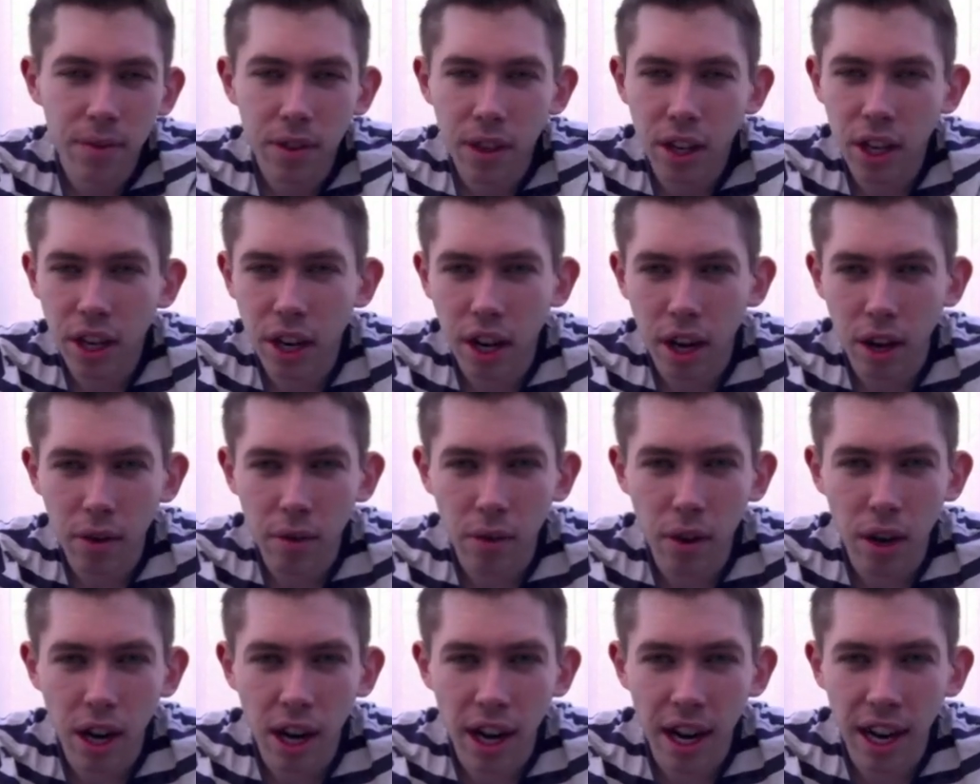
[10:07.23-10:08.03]

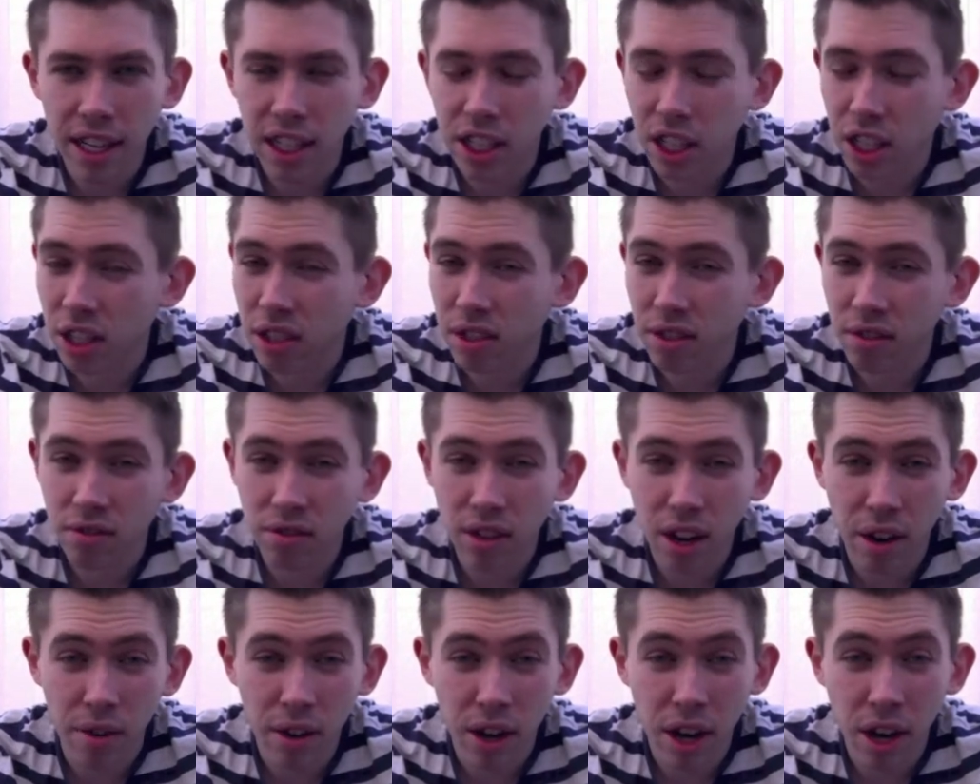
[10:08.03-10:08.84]
I just
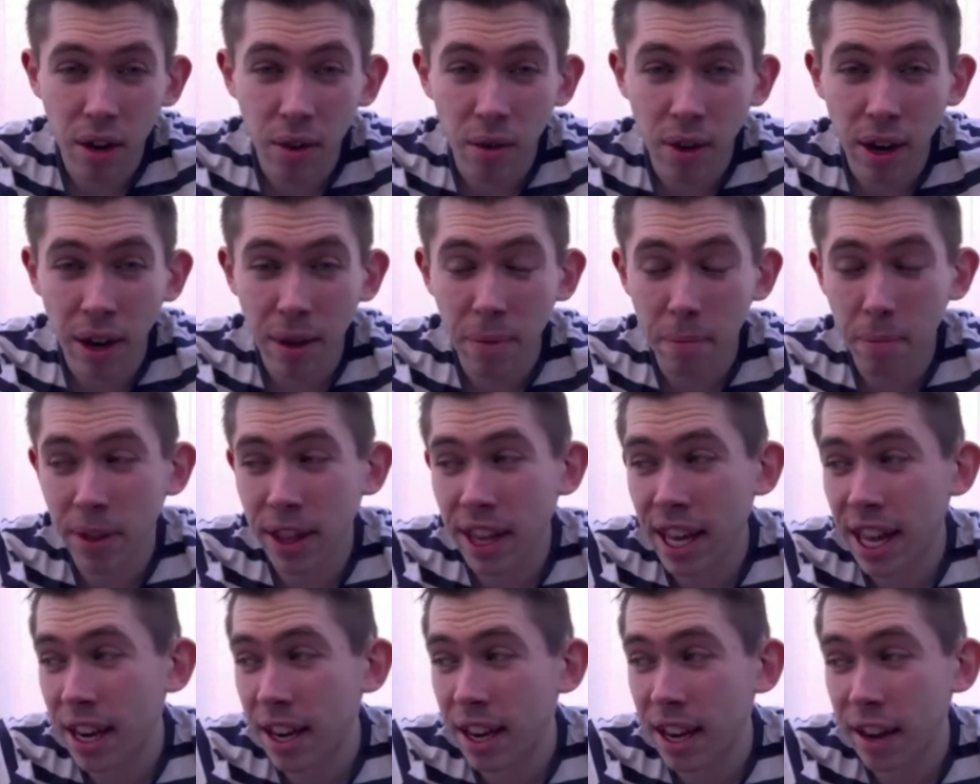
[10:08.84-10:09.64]
don't know. But
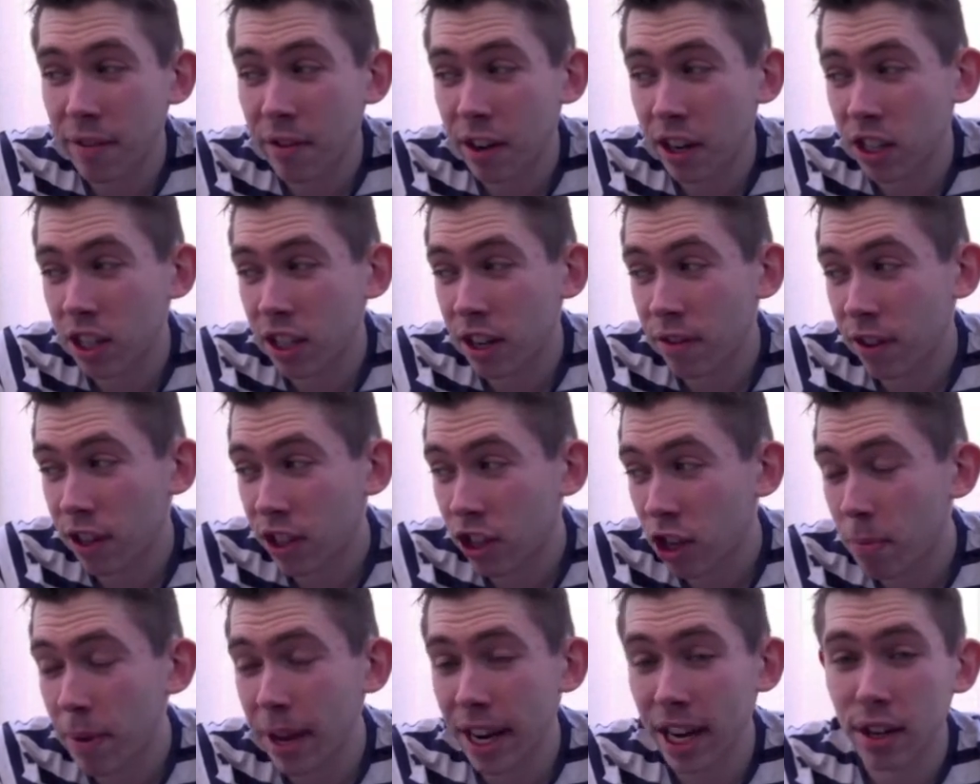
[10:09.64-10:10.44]
then if I
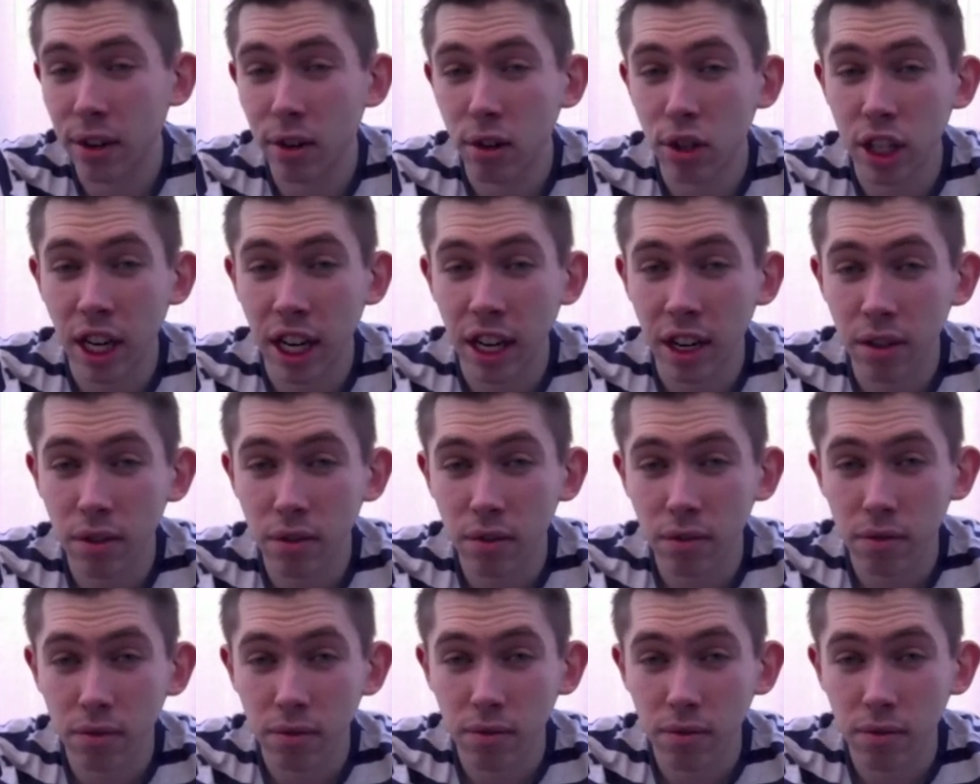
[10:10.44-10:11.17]
do make a new channel,